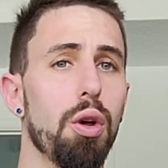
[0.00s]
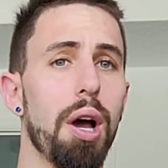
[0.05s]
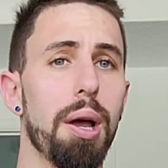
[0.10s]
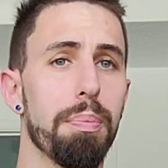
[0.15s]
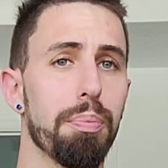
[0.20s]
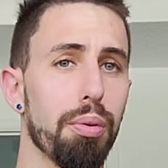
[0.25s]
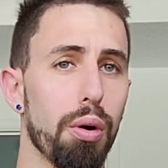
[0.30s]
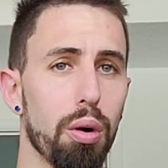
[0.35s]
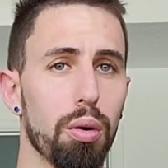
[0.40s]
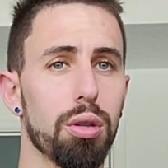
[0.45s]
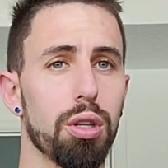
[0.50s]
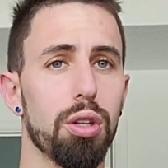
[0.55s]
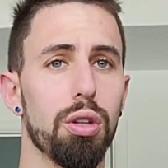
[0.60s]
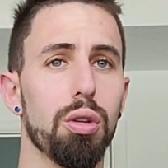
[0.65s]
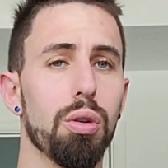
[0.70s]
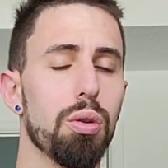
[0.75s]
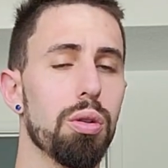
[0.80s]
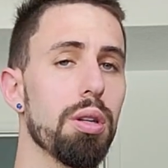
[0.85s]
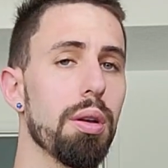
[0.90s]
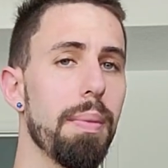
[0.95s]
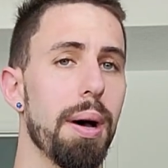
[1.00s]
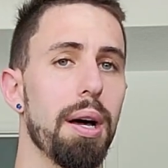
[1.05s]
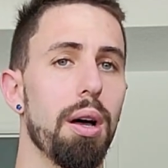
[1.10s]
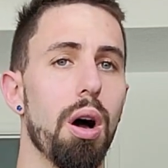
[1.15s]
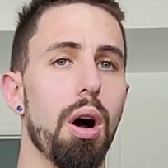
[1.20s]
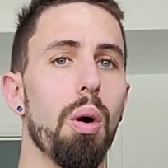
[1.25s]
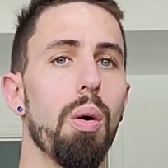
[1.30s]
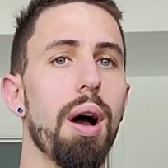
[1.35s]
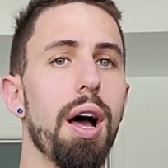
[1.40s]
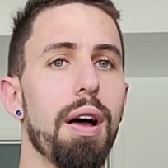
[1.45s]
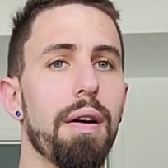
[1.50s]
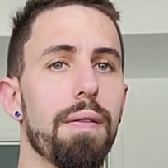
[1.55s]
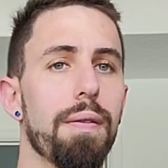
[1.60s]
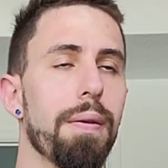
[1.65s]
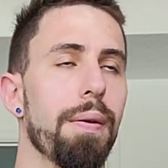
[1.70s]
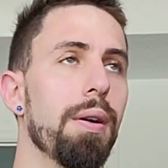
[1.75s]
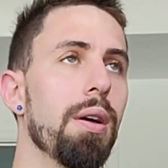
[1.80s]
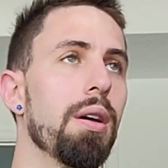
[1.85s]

though I broke the news about OF,